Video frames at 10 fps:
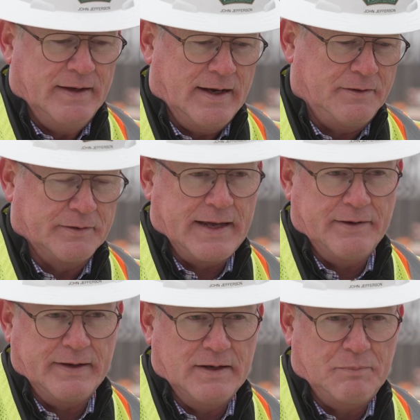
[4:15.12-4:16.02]
other
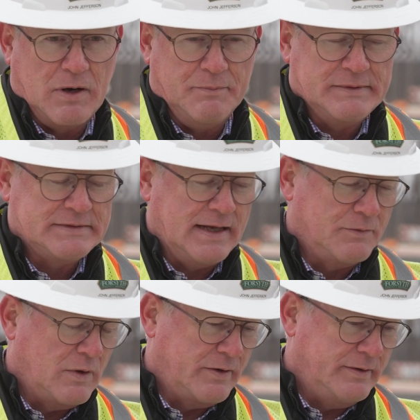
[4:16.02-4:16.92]
county departments like
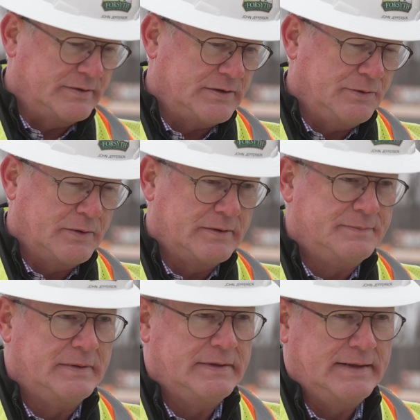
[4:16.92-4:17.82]
water and sewer
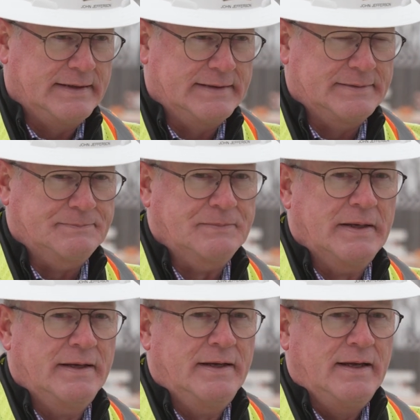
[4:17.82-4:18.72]

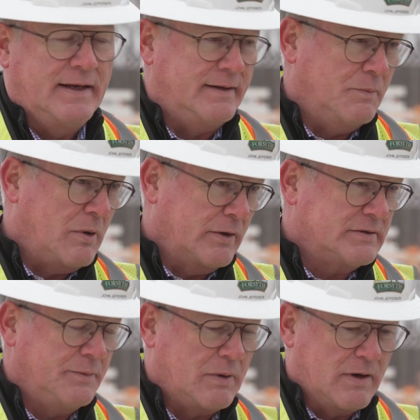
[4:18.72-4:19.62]
and the
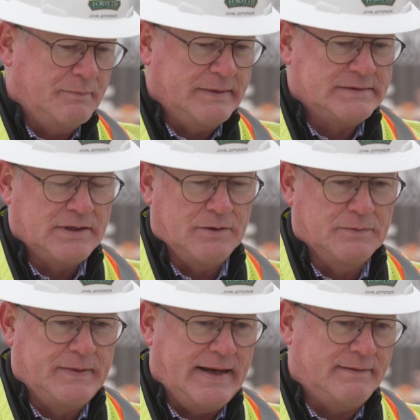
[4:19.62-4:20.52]
parks department.
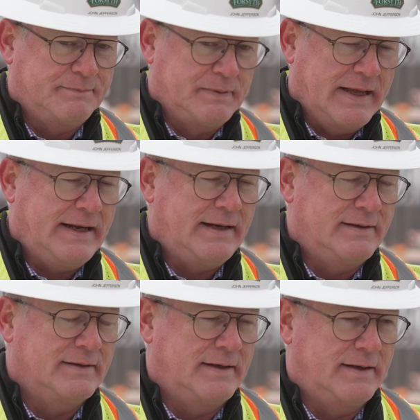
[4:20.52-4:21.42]
So that
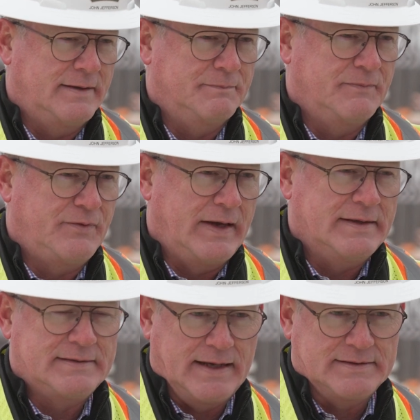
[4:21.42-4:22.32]
planning
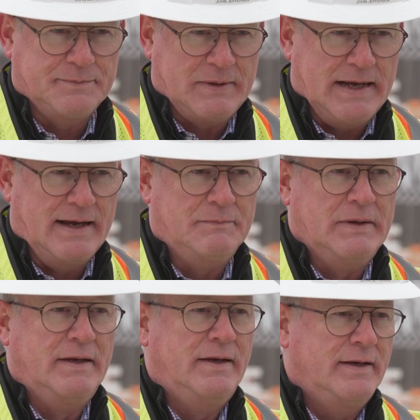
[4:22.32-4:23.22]
phase takes some time,
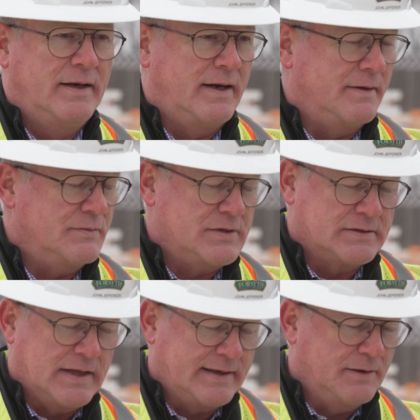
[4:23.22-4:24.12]

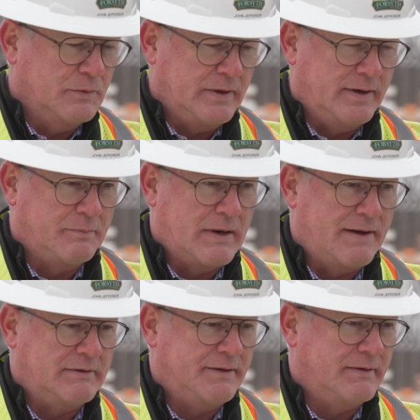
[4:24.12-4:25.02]
just like it would in a
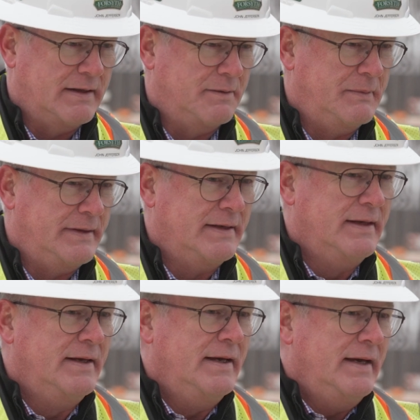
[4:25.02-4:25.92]
private development.
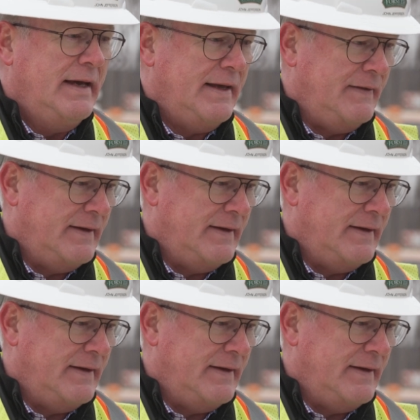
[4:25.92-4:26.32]
And